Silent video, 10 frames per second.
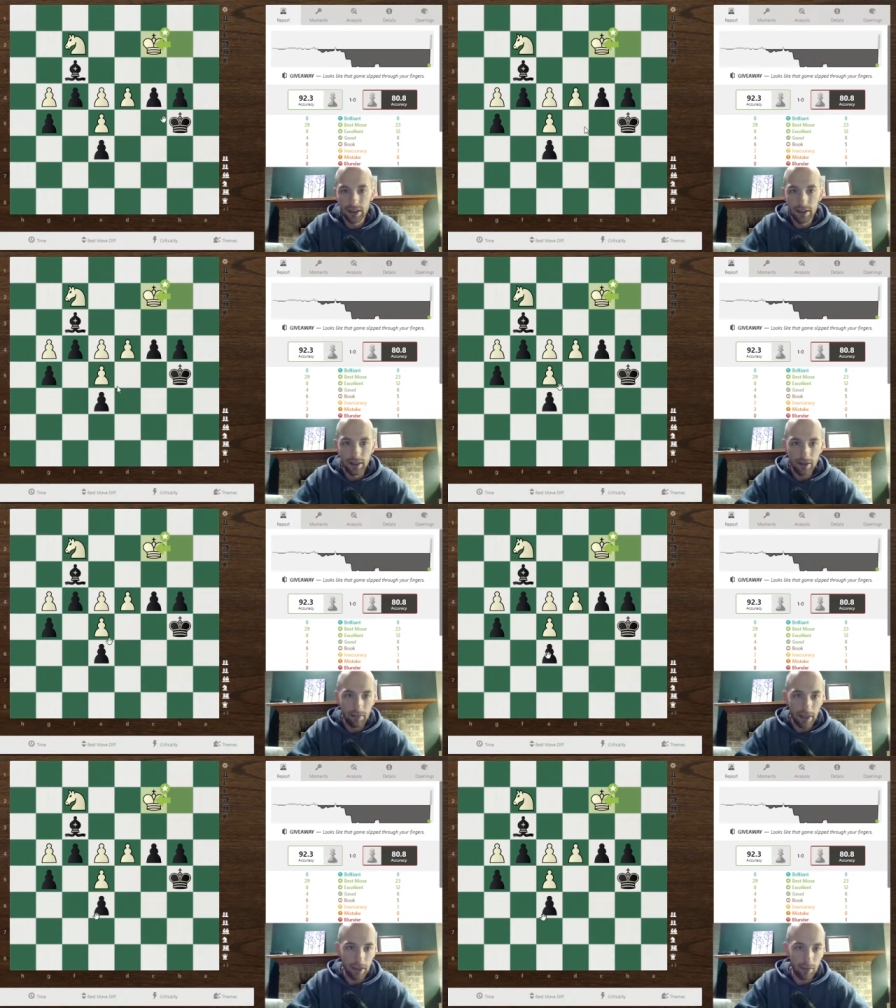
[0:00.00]

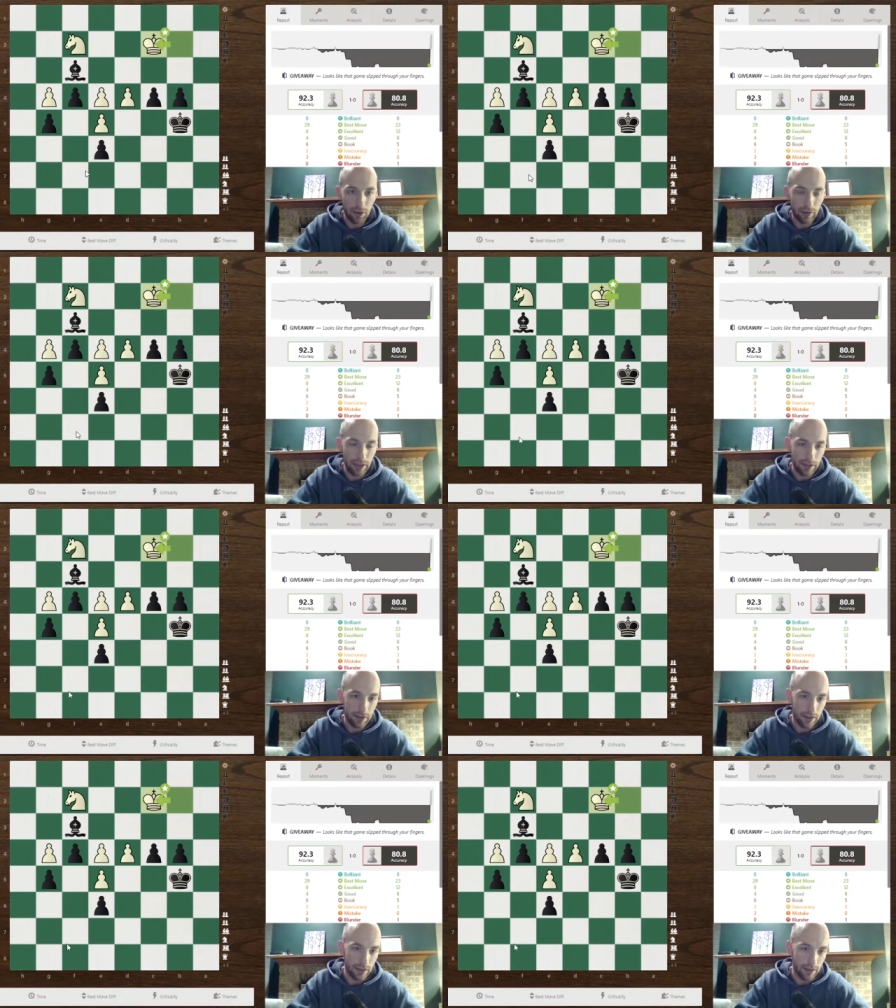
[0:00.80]
make a move, I use
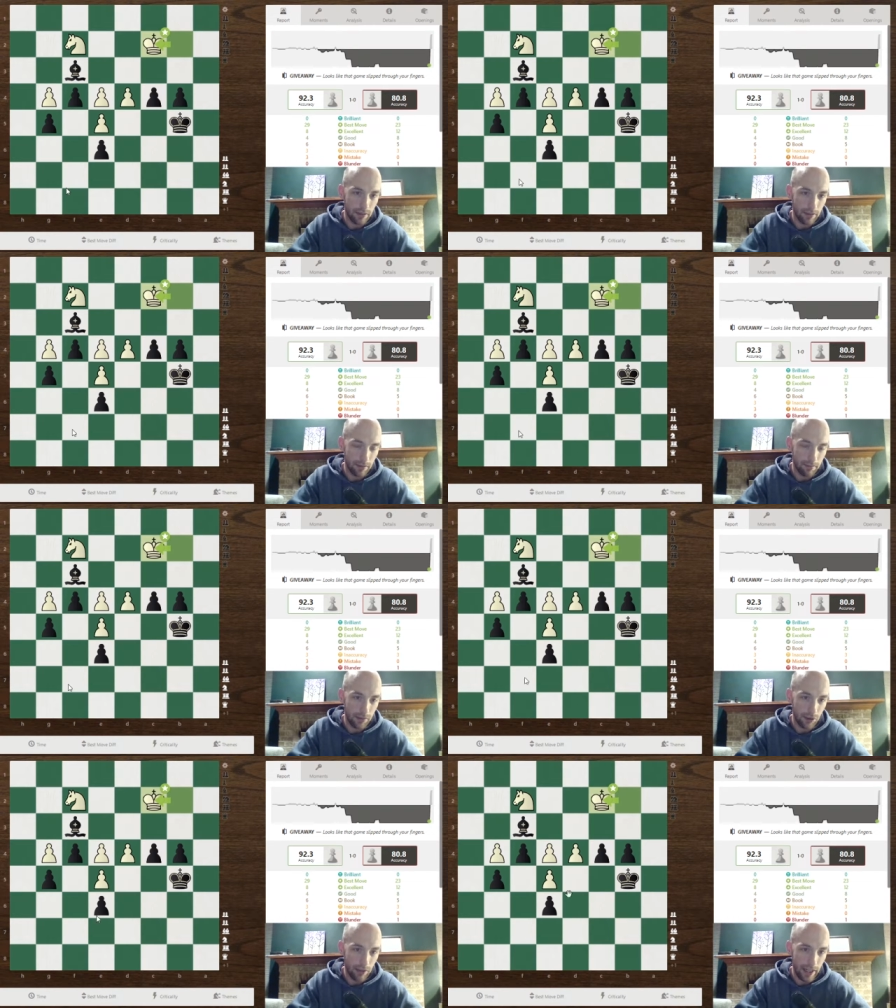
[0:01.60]
the
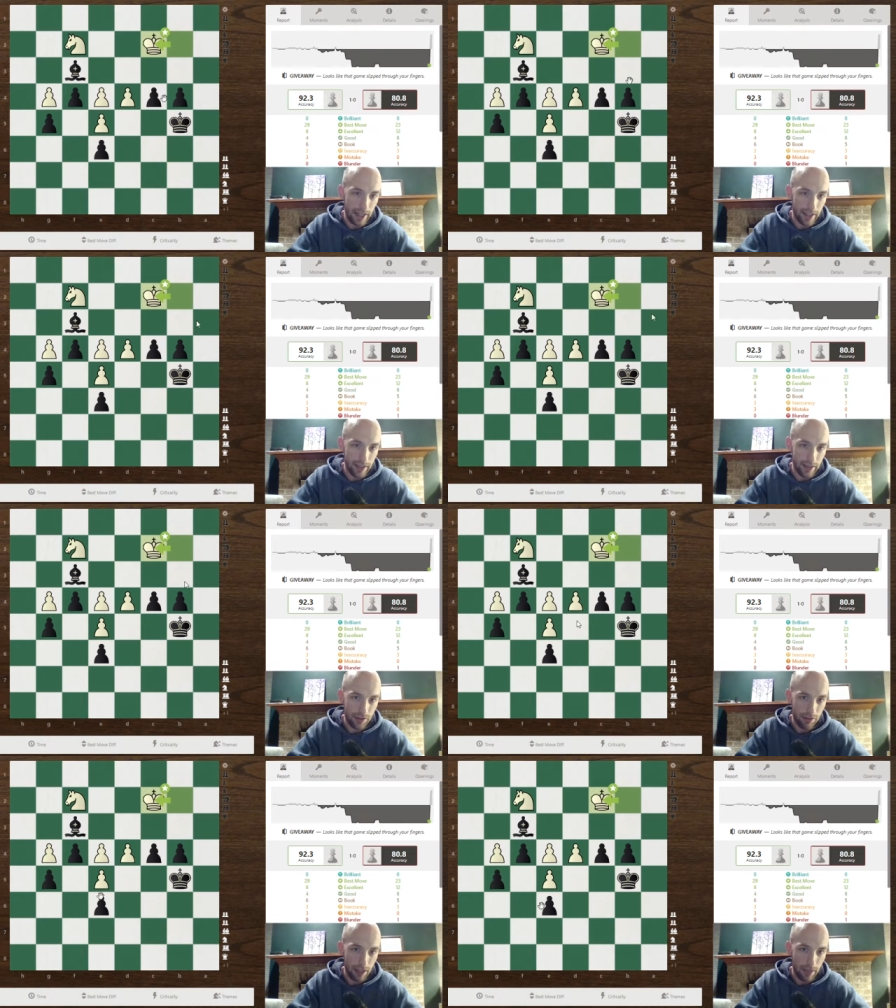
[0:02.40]
drag and
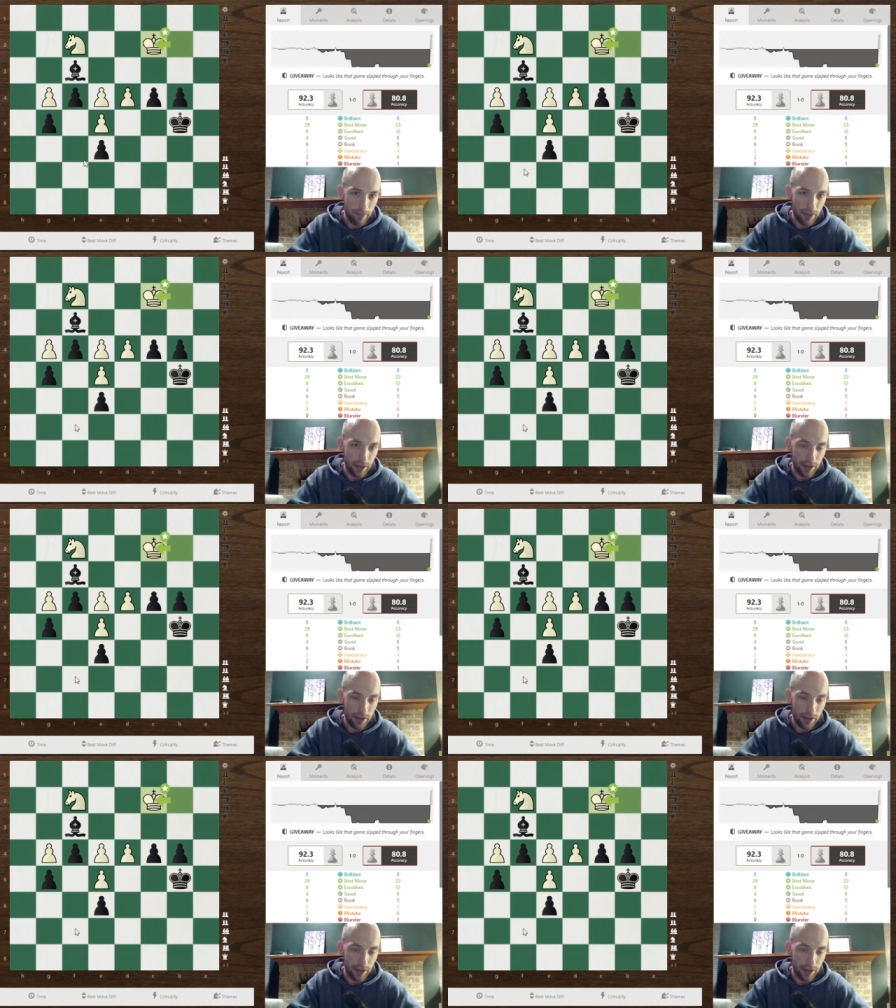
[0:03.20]
drop feature.